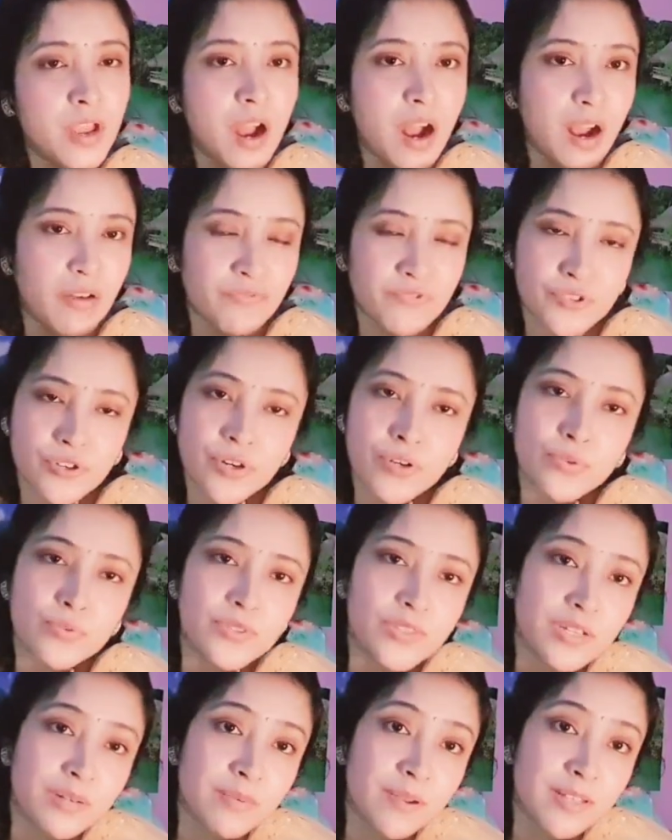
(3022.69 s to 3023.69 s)
After all,
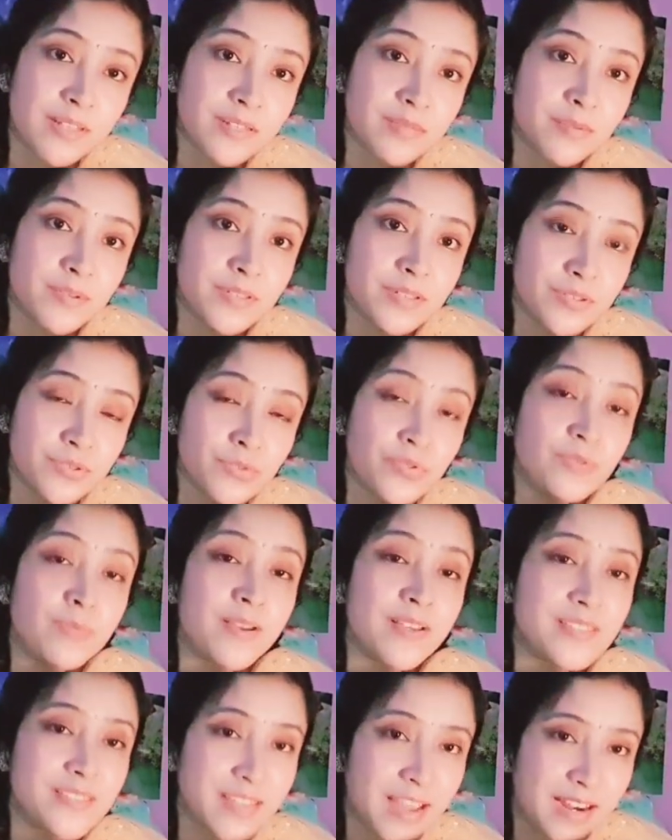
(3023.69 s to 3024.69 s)
Uttarabhadrapada is ruled
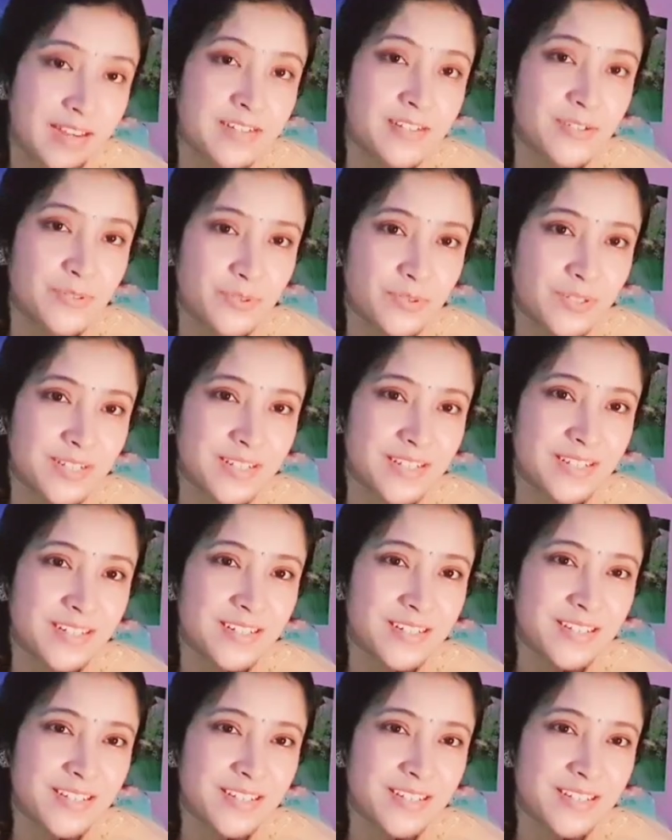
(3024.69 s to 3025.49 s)
by Saturn only.